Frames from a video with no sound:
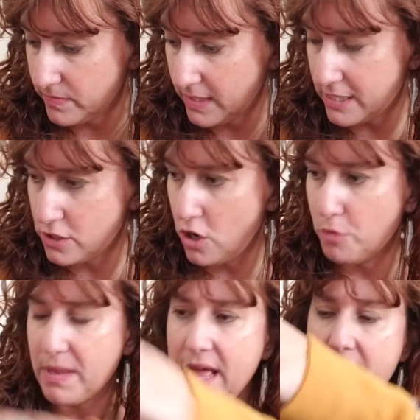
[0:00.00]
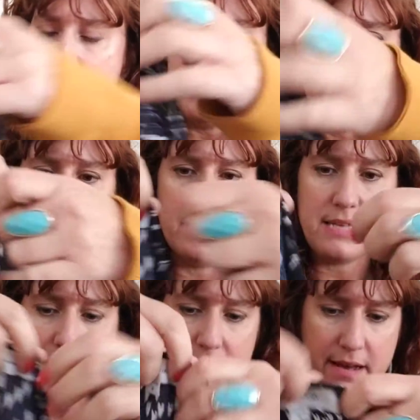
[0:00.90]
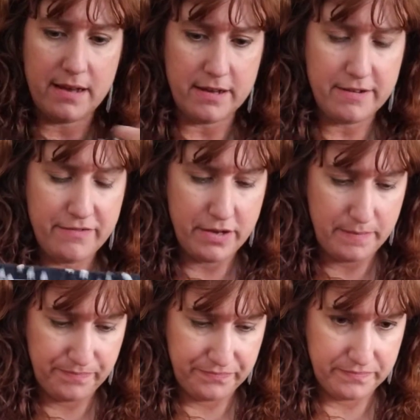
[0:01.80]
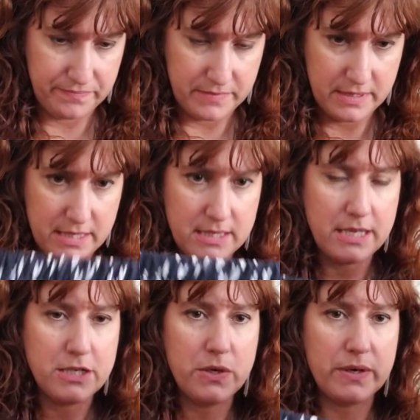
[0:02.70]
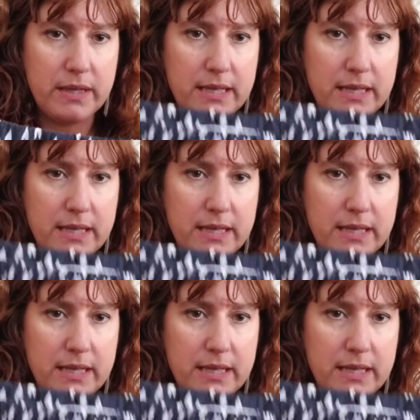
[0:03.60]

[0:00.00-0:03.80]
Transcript: Let's hope. This I love. This I totally